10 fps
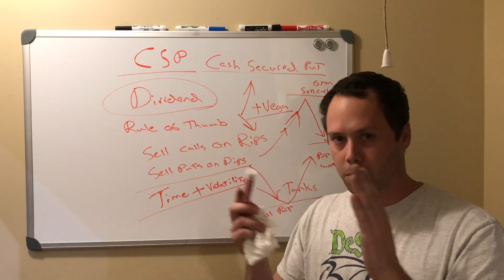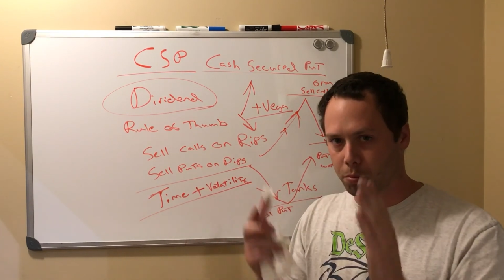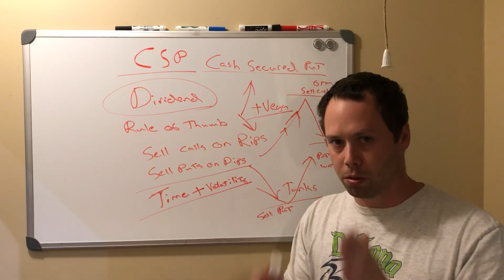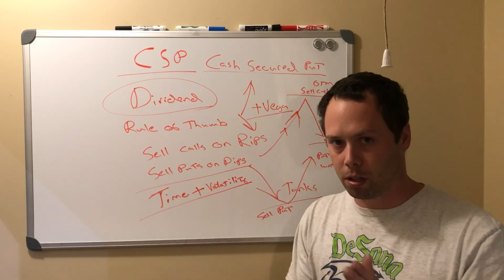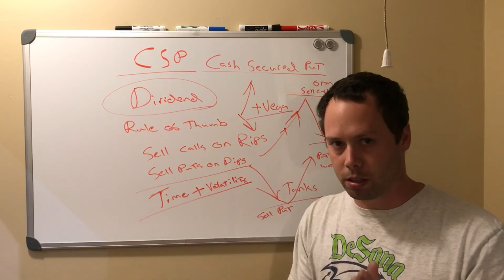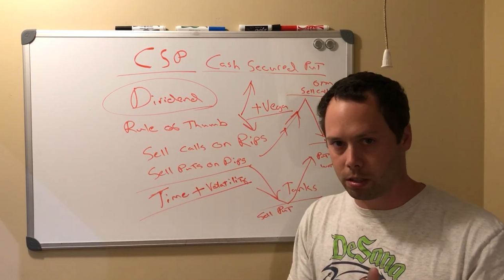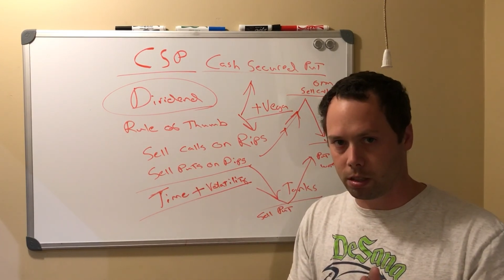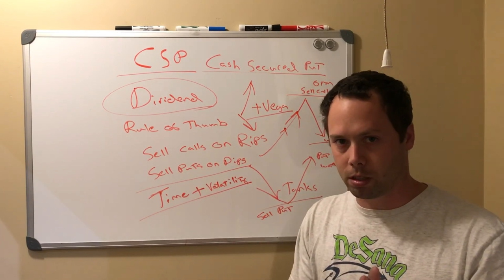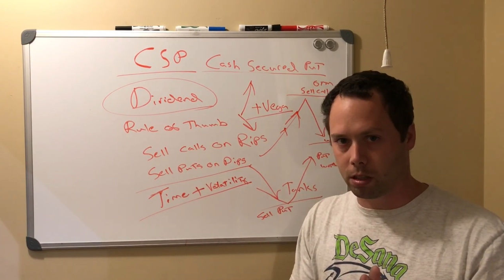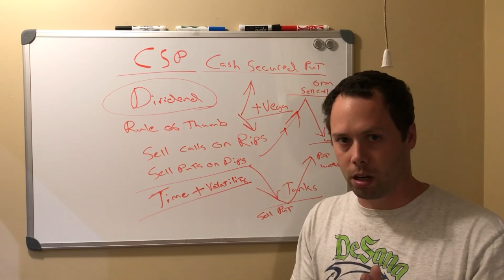plus the
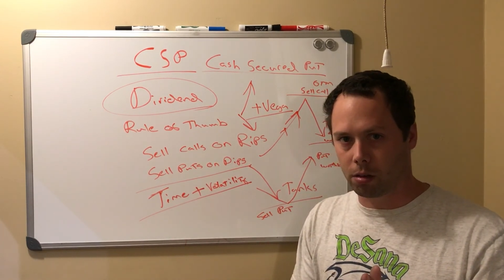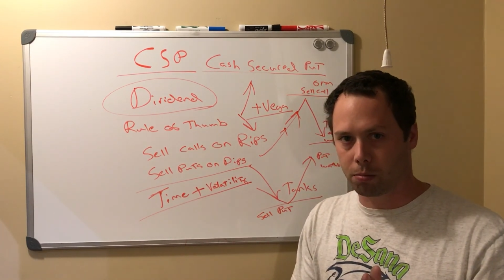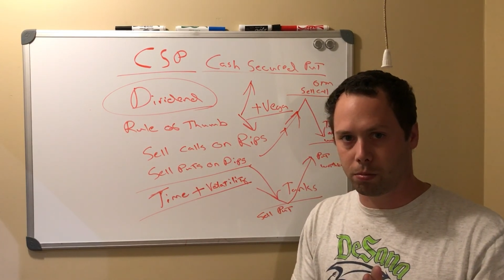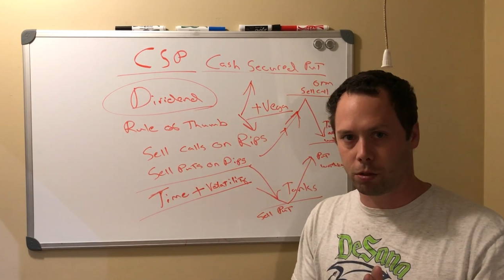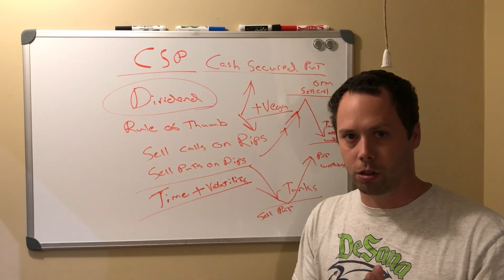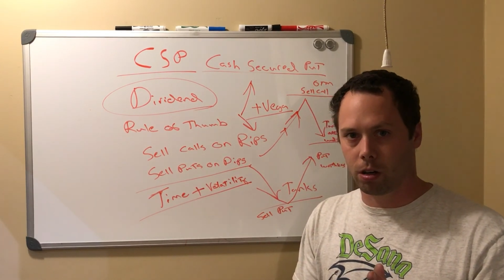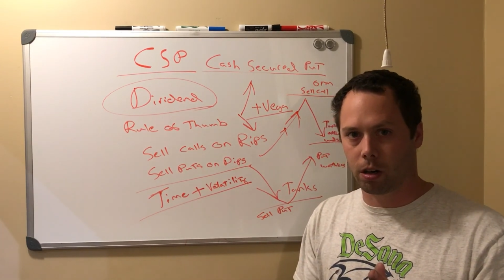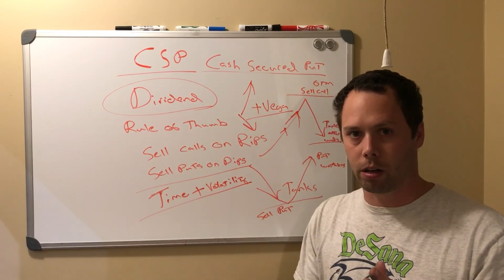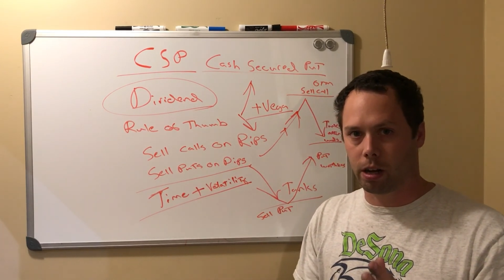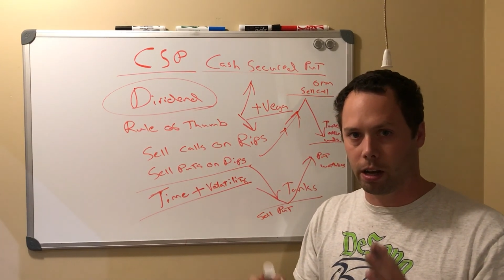stock
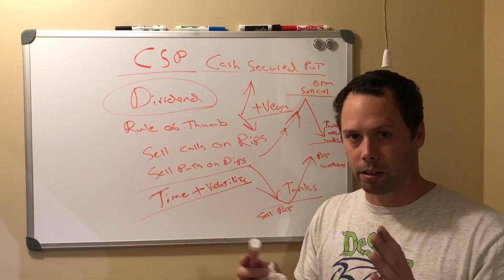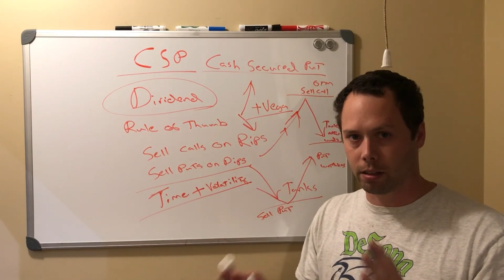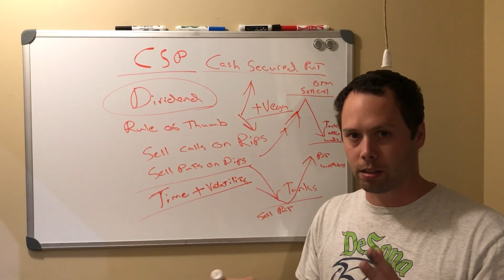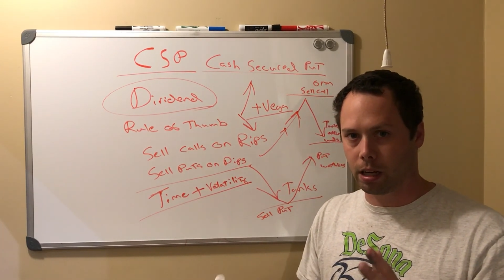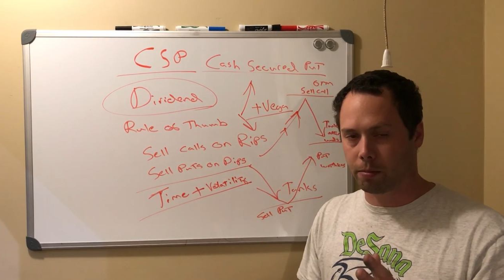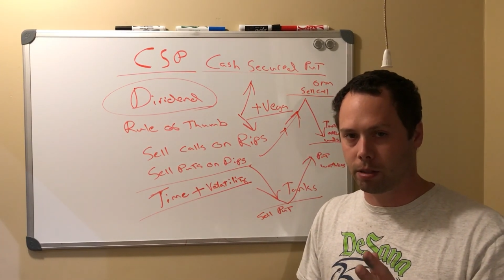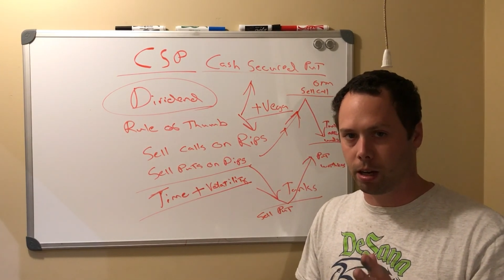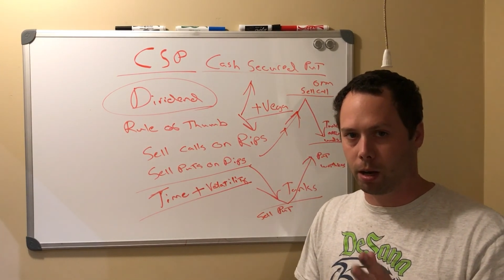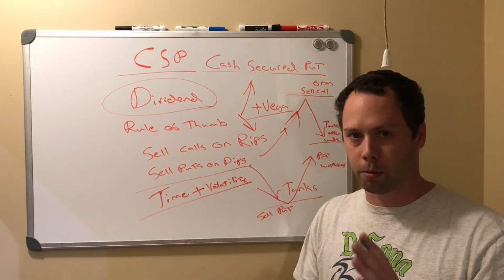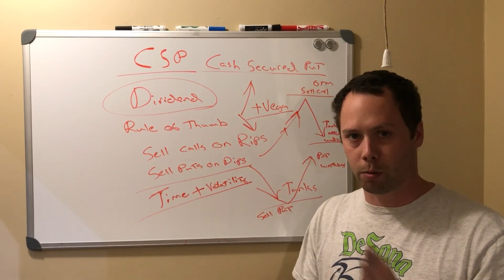chart at the same
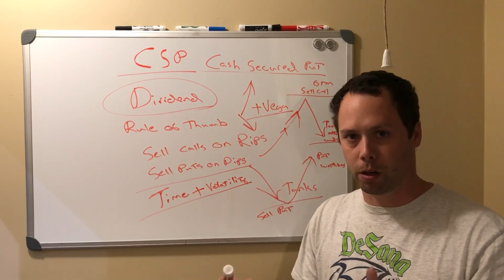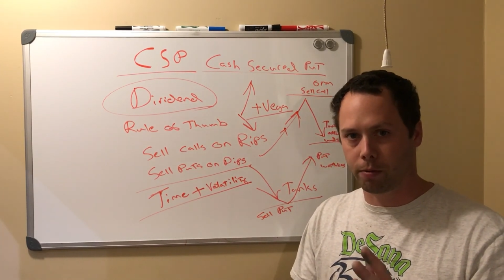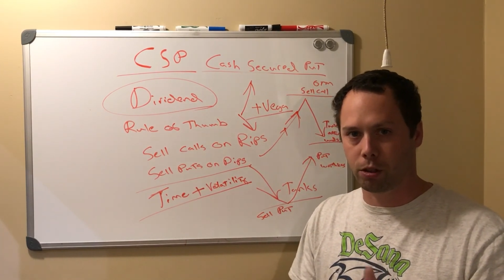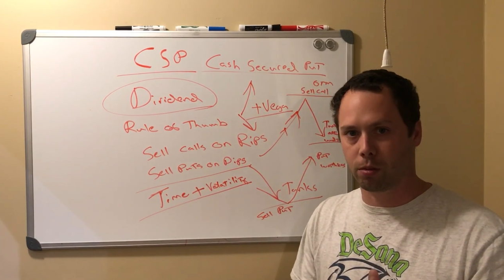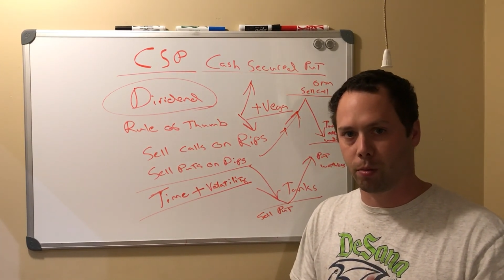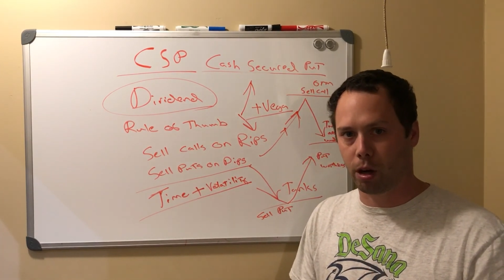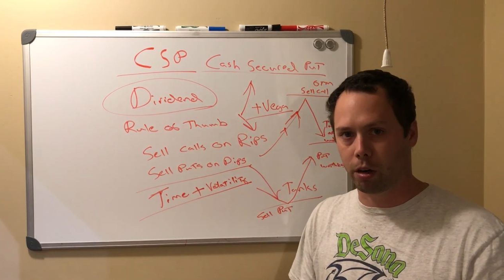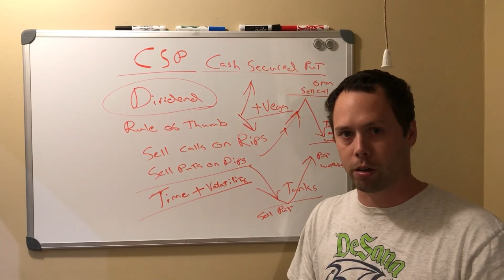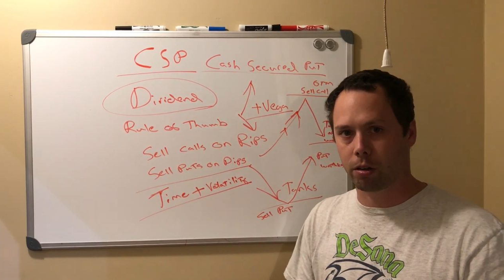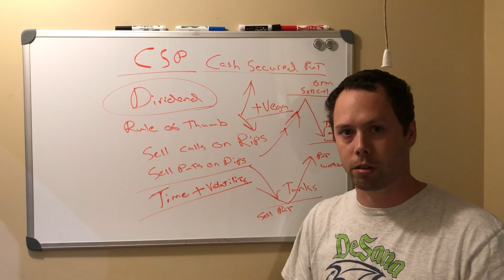time. You'll want to have 2
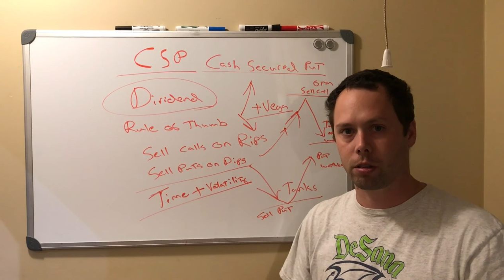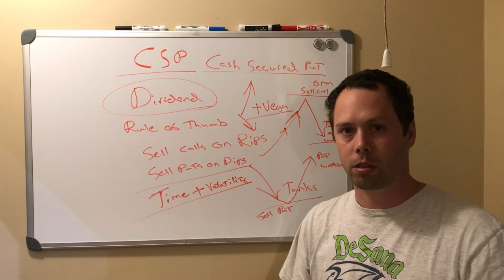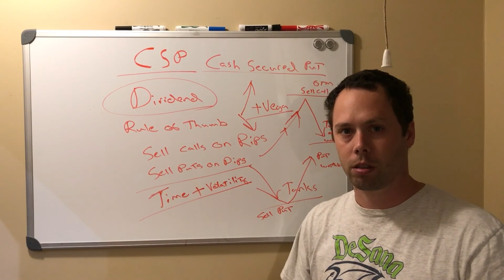monitors.